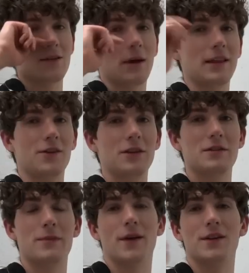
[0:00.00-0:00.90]
So I
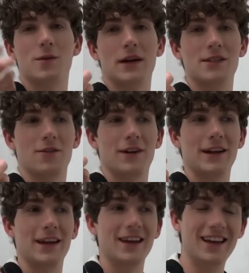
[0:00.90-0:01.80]
literally responded twice
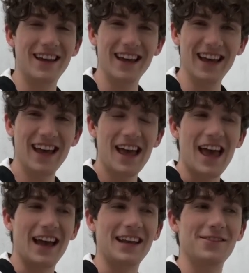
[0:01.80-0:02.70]
already.
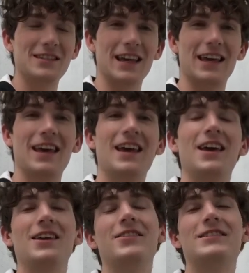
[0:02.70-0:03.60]
And he was like,
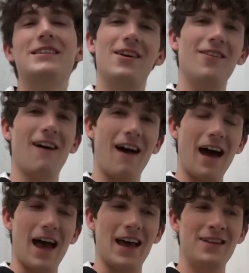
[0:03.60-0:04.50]
you're so
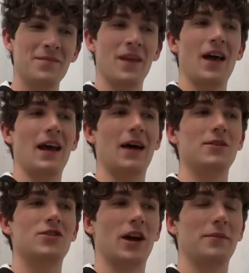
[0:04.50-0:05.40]
hot. And
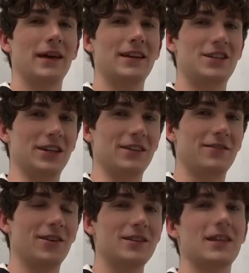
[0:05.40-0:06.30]
I was trying to play it chill
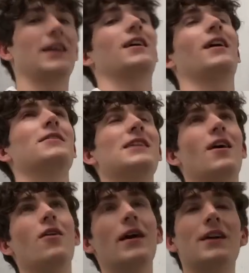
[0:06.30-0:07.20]
at first. Like, I was
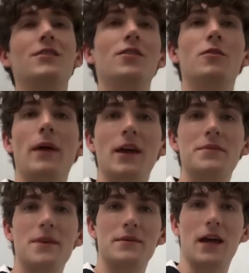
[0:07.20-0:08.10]
like, oh, I can do your
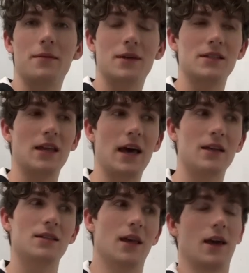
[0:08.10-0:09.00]
makeup sometime. Because they
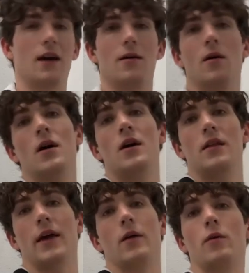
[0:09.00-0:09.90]
asked like, oh,
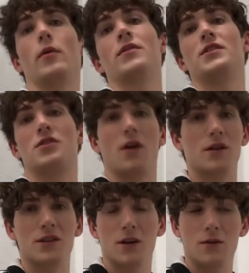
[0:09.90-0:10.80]
like we're both in
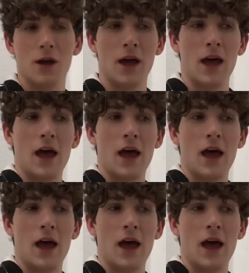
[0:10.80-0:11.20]
Toronto.